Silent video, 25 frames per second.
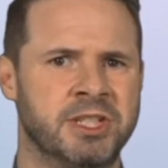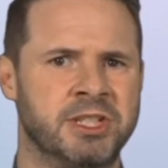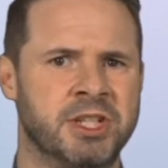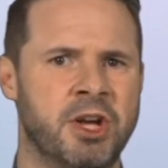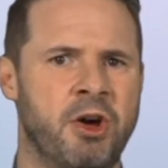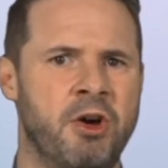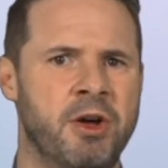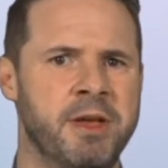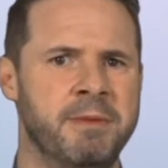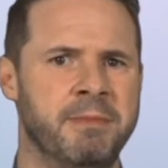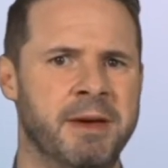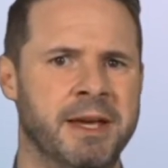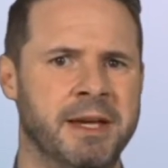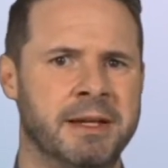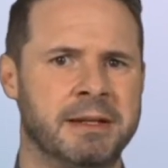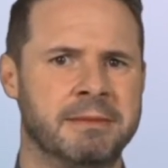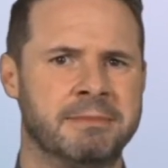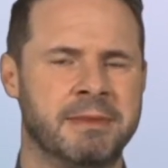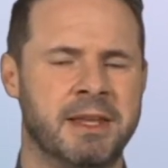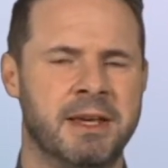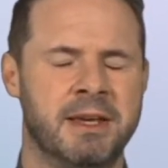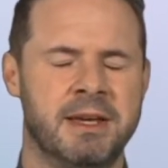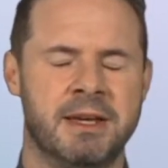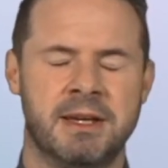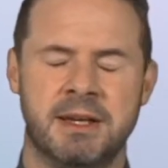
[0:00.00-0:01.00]
to timing?
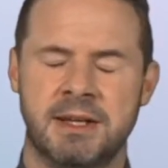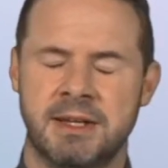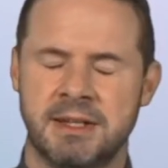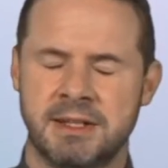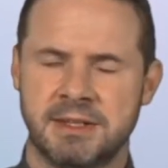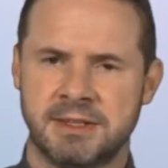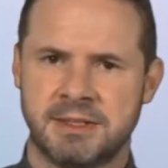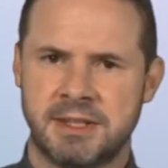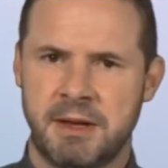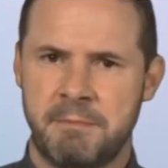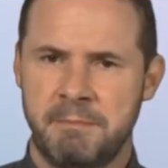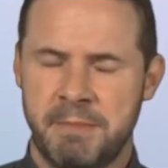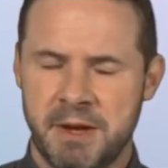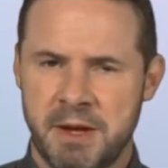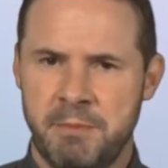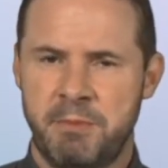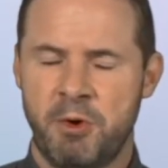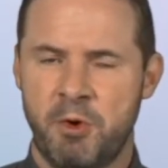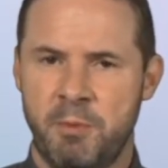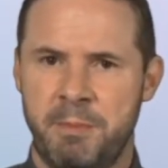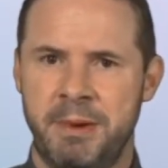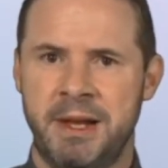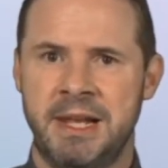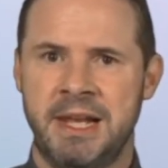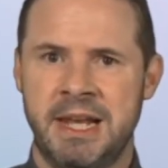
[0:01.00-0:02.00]
Some
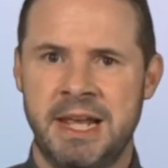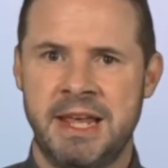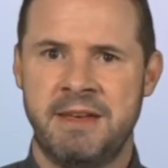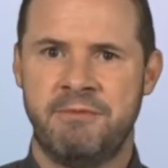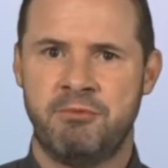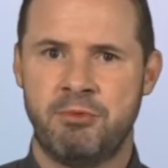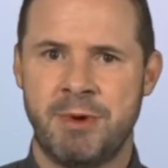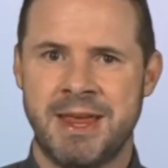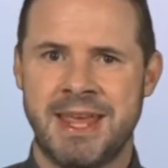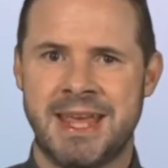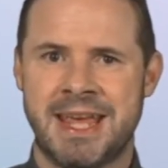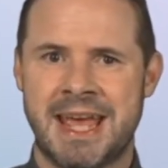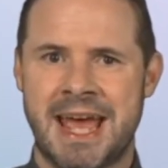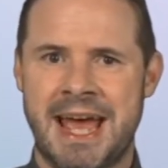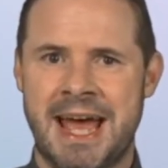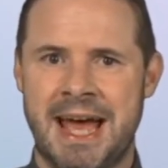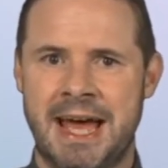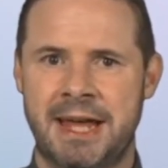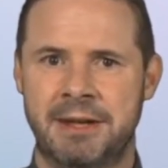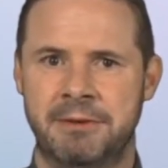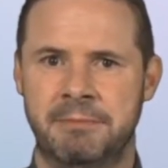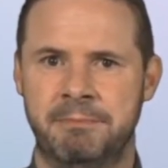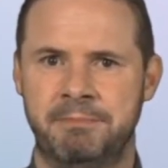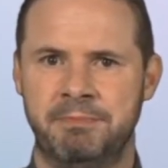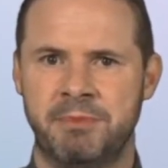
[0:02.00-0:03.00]
people believe we
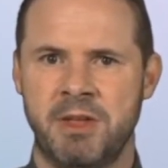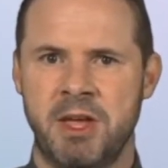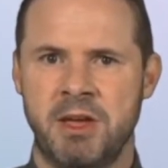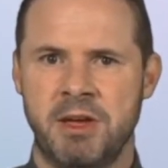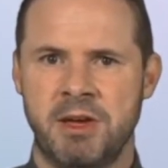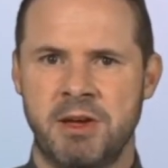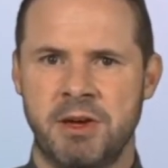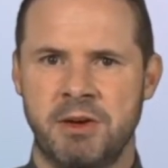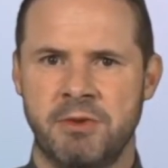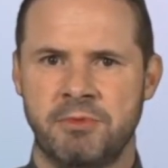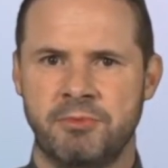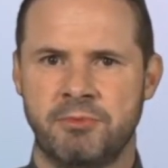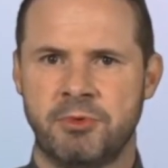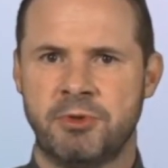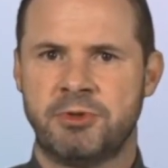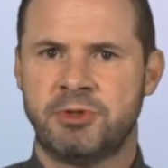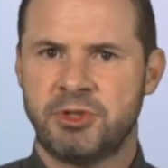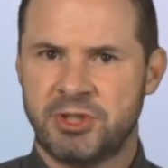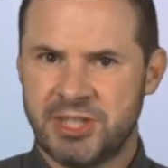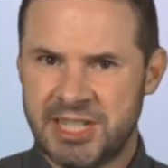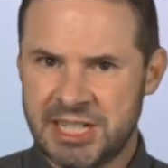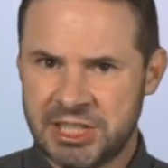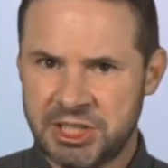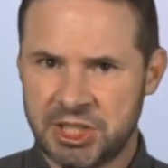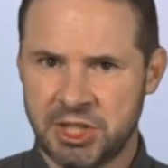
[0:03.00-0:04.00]
can. The
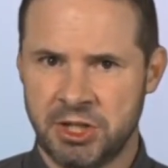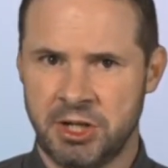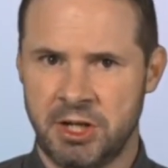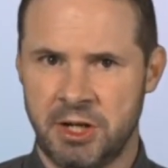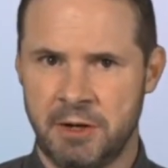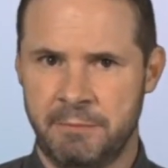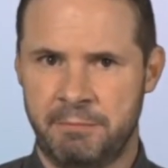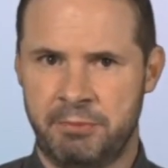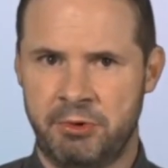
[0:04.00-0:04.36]
traditional